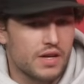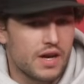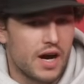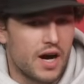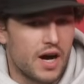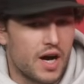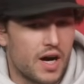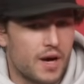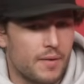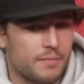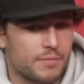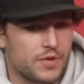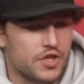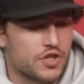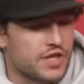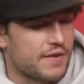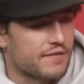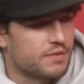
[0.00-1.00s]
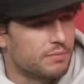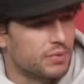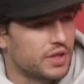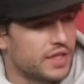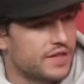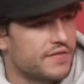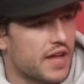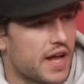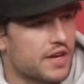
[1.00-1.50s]
Um, you just have to
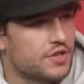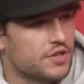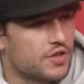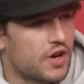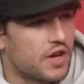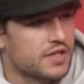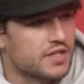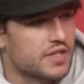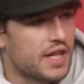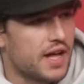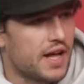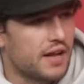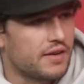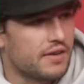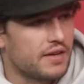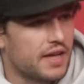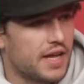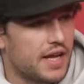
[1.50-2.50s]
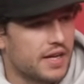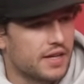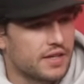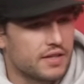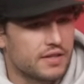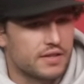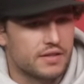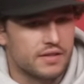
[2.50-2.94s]
believe that and trust that, and